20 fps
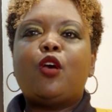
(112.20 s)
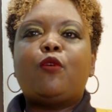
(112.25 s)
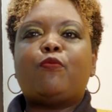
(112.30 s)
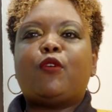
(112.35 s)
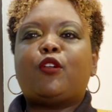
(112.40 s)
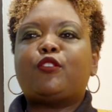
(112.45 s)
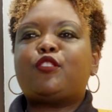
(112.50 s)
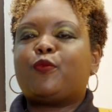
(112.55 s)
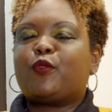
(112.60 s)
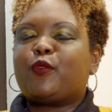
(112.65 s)

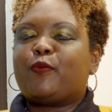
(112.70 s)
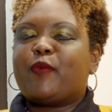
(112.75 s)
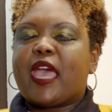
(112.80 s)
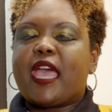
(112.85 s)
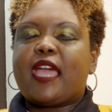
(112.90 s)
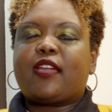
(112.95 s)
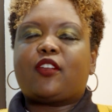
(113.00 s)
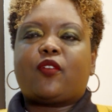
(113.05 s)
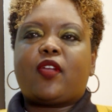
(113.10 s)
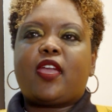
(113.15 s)
multiple
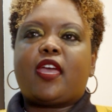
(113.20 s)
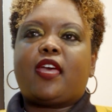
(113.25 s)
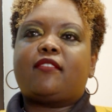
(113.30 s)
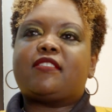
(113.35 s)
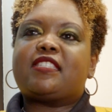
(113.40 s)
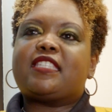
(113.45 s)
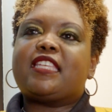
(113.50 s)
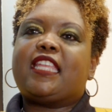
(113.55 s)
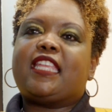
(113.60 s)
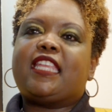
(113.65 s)

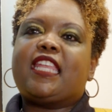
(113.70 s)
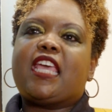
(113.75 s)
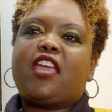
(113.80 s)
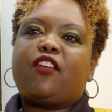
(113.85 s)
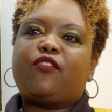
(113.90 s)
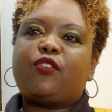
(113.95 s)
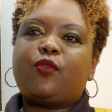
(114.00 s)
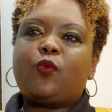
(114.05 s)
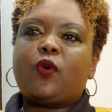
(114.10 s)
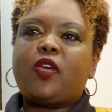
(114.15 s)
backgrounds, and
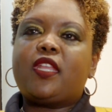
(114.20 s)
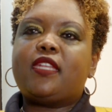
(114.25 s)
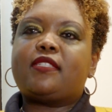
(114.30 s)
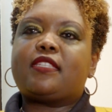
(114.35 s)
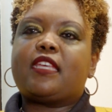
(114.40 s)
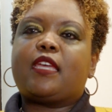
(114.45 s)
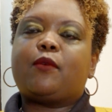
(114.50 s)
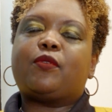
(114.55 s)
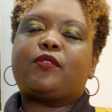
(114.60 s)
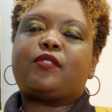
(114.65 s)
everyone
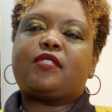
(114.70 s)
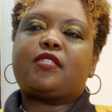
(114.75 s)
is able